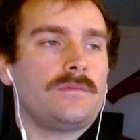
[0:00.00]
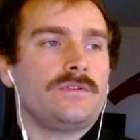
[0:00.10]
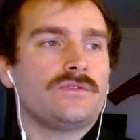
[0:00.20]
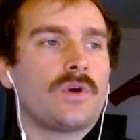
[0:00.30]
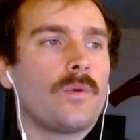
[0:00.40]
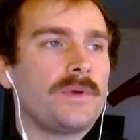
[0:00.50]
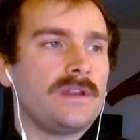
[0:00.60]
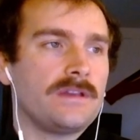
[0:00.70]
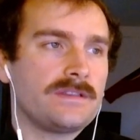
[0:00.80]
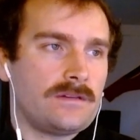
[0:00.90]

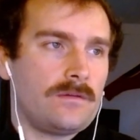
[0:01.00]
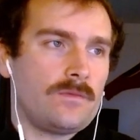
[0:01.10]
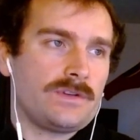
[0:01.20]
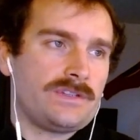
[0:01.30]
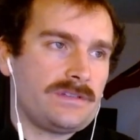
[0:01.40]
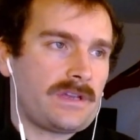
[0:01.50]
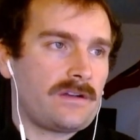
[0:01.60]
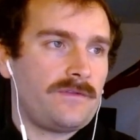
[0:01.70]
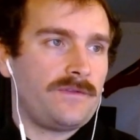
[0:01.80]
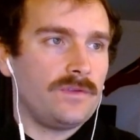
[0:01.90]
utopianism, which is
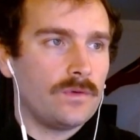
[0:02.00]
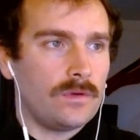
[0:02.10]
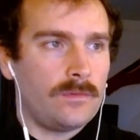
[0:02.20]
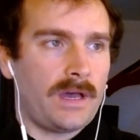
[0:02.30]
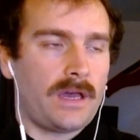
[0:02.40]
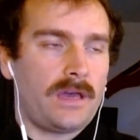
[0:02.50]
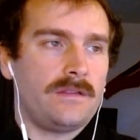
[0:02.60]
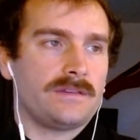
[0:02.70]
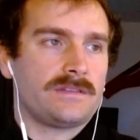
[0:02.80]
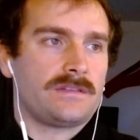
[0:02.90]
kind of fueled by
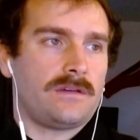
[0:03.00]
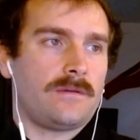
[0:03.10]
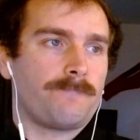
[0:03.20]
this